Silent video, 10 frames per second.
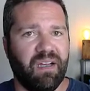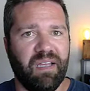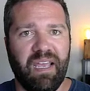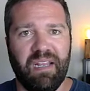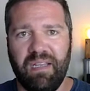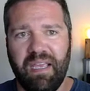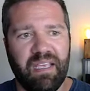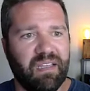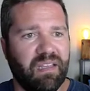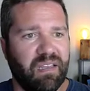and
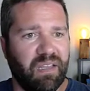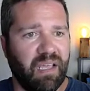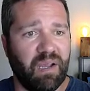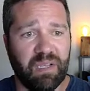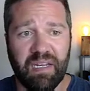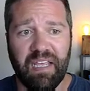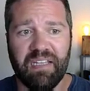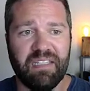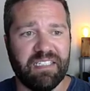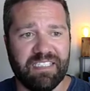they can
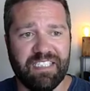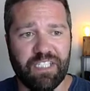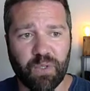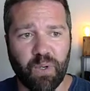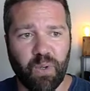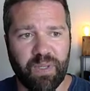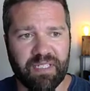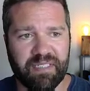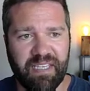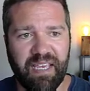hit the 0 in
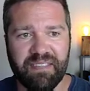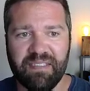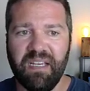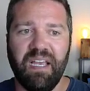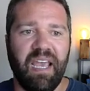this case,